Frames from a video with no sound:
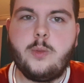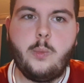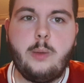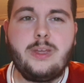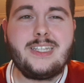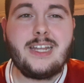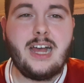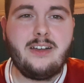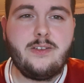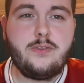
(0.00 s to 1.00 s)
when we did
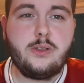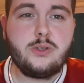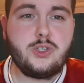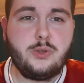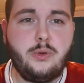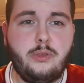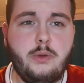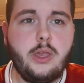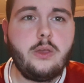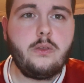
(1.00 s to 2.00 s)
have it for those 2 or
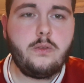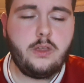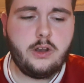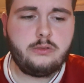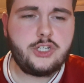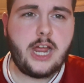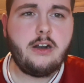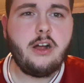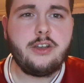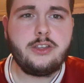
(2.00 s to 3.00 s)
3 years,
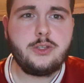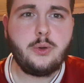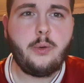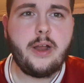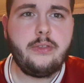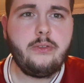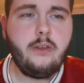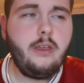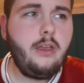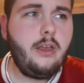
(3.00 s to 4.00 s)
Gerrard and Torres,
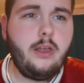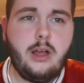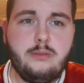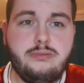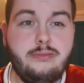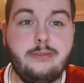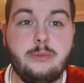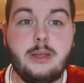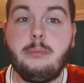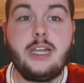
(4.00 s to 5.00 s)
it
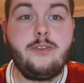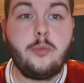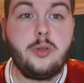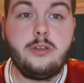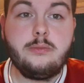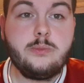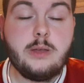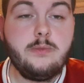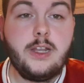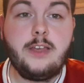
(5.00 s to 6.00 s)
was unbelievable. It's
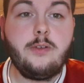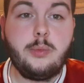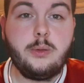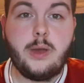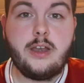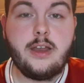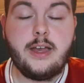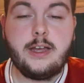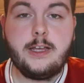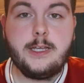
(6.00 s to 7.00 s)
unbelievable when
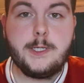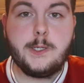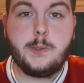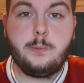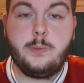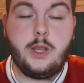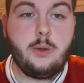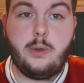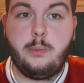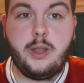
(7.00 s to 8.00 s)

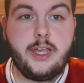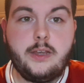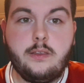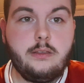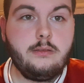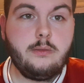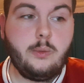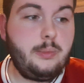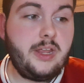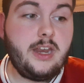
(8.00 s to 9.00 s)
we played
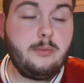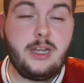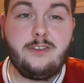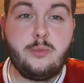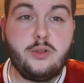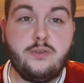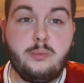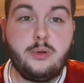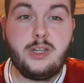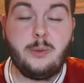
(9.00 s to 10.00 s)
unbelievable
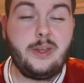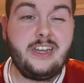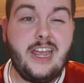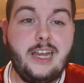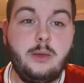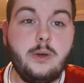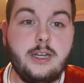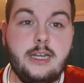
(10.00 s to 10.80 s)
football and we nearly won a